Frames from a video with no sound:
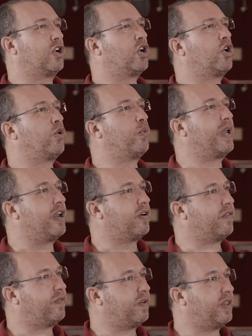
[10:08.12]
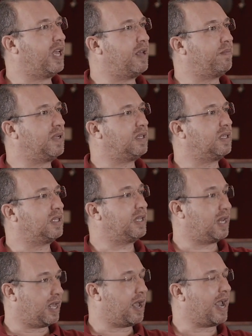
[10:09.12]
career for them,
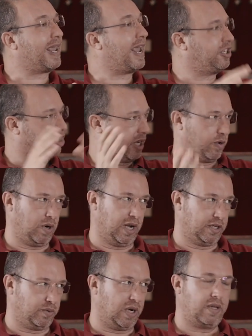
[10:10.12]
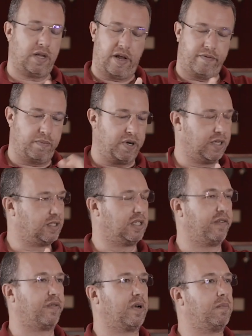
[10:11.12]
I can't generalize, right? Everybody's
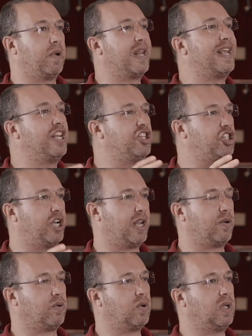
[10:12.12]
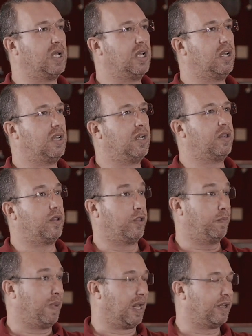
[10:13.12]
different. But in general,
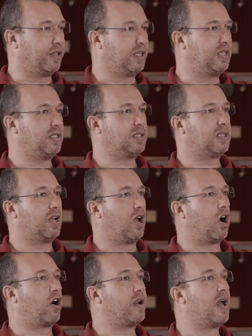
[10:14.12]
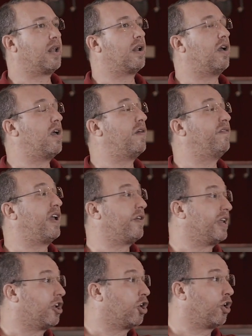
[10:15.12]
the Balinese are not
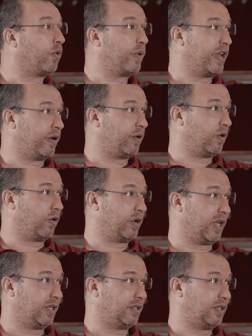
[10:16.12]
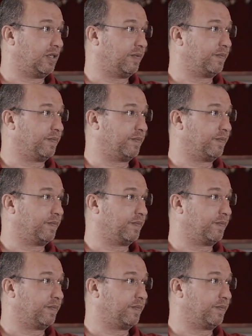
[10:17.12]
very career oriented.